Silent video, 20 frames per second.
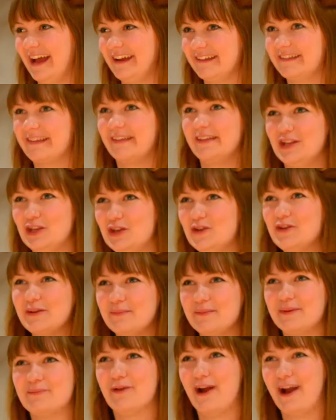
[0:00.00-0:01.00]
and is something you
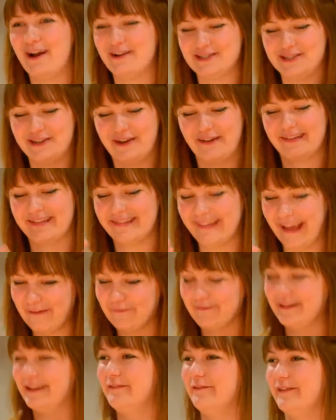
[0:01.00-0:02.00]
can be proud, you know, it's
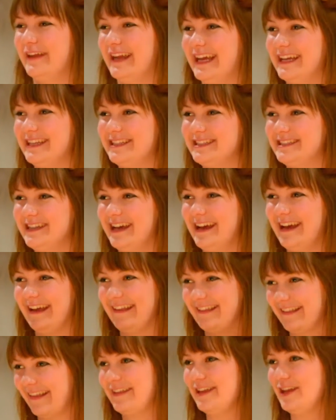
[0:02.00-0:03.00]
definitely finished,
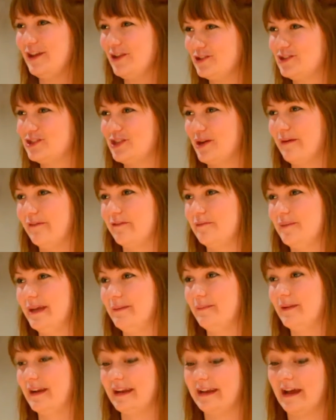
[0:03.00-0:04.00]
it's something you can show other
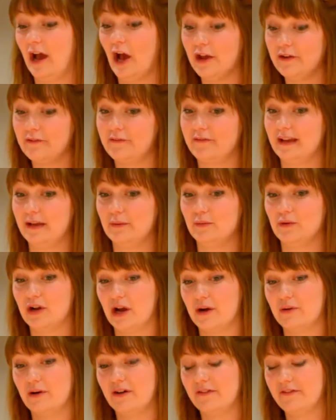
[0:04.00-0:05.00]
people, and it hopefully will
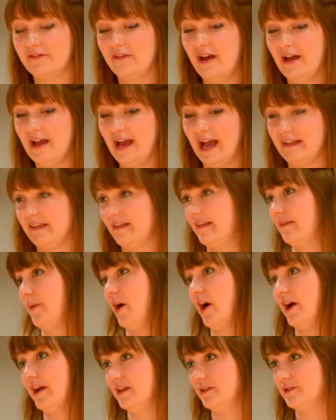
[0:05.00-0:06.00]
go off and
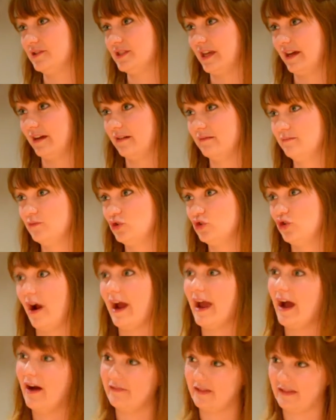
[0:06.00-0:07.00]
inspire you to
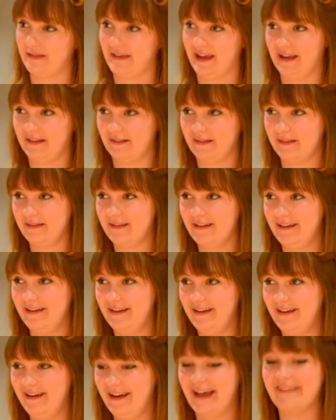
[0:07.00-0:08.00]
try other things.
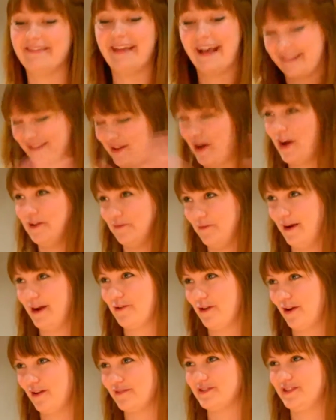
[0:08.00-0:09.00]
And that's kind of where
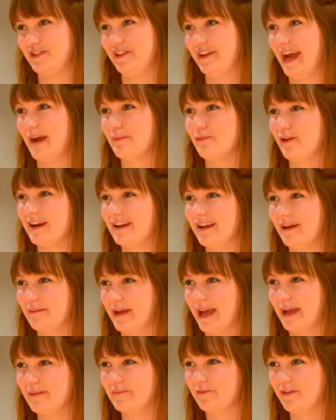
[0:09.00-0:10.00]
Crafternoon Cabaret
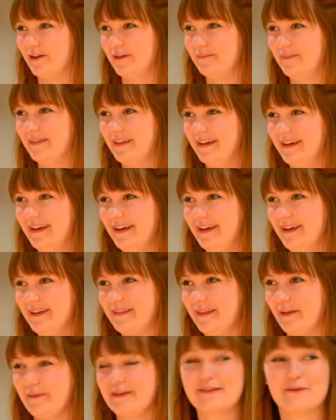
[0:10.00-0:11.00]
Club came from.
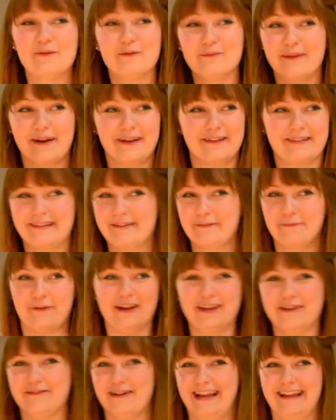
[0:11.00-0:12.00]
So it's almost, it's
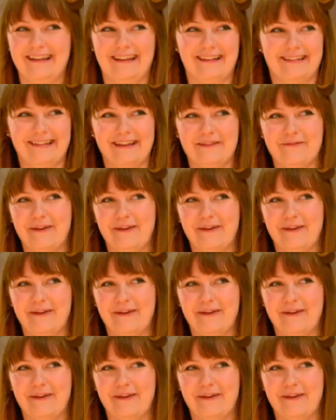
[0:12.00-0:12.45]
funny really, because the